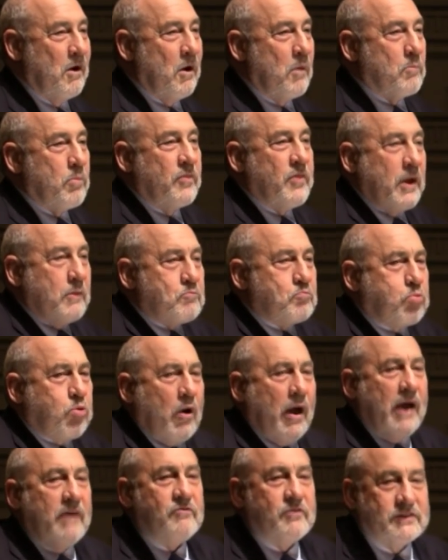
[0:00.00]
But they
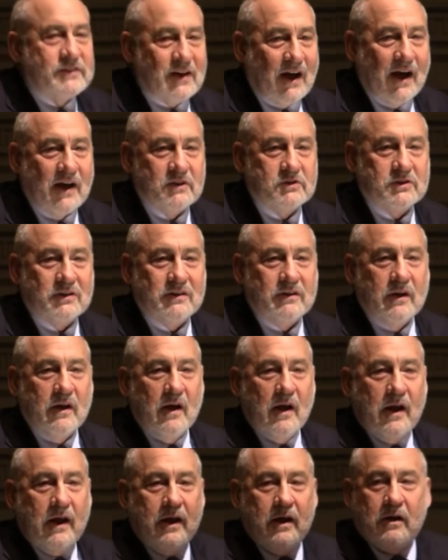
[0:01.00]
privatize it.
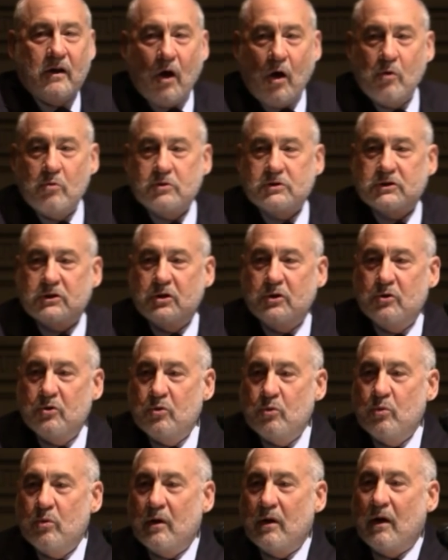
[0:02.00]
It goes
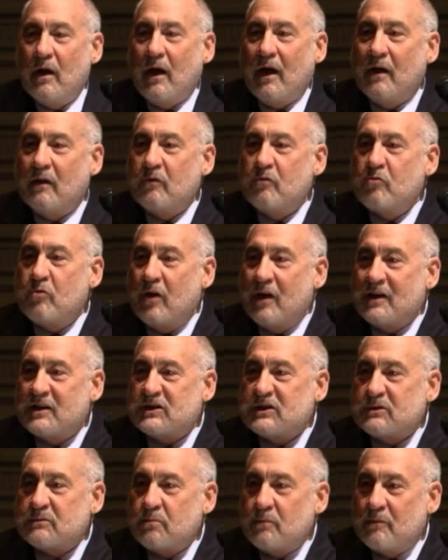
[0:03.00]
to an
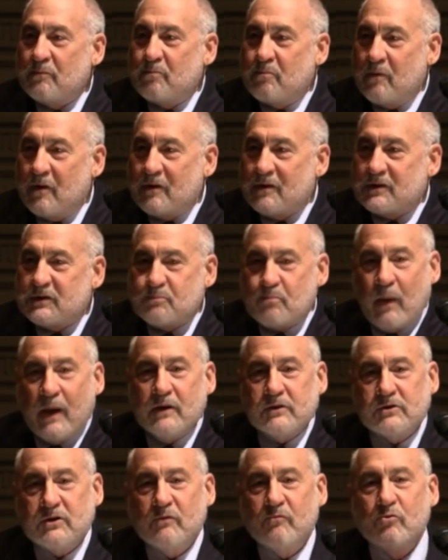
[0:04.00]
ex
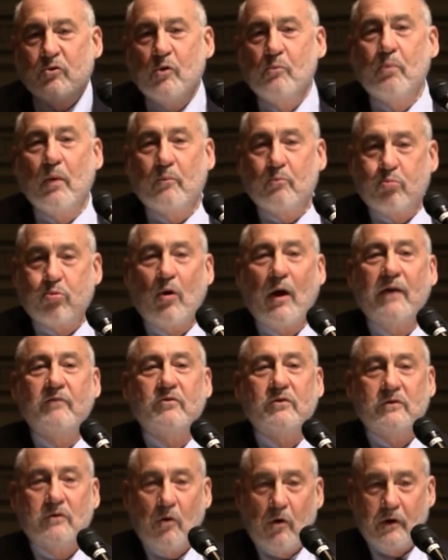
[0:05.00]
expensive group of private
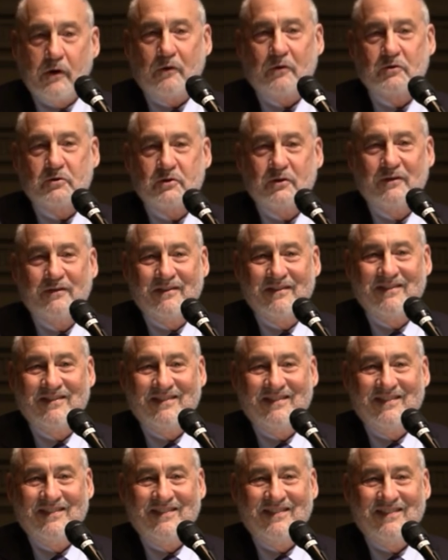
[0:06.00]
lawyers
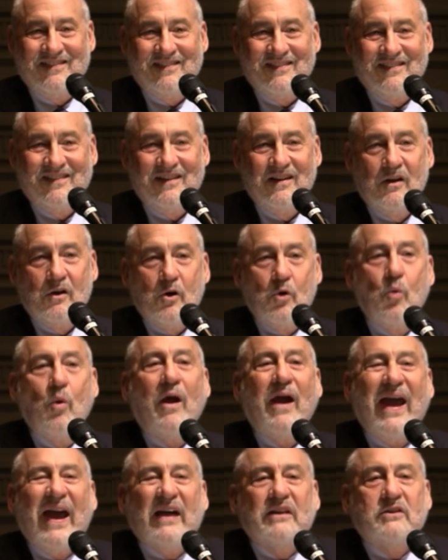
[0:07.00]
who
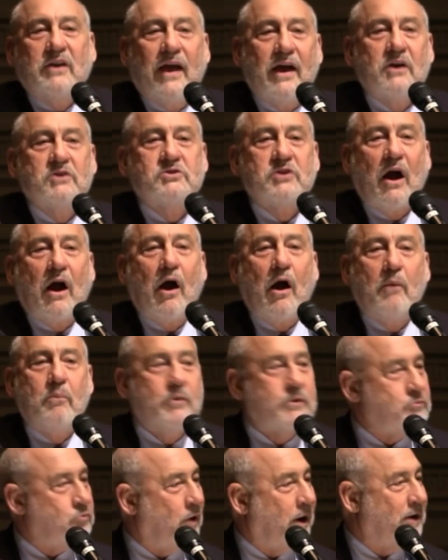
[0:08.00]
act as
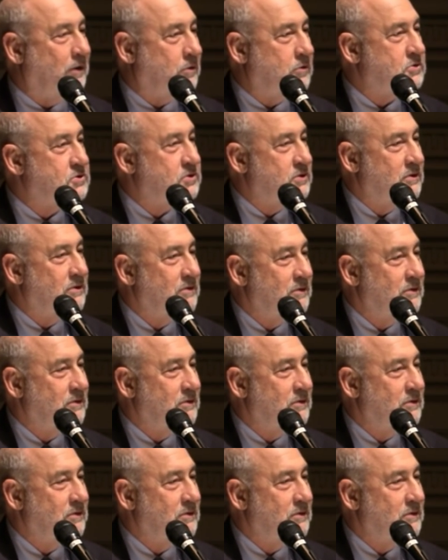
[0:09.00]
arbitrators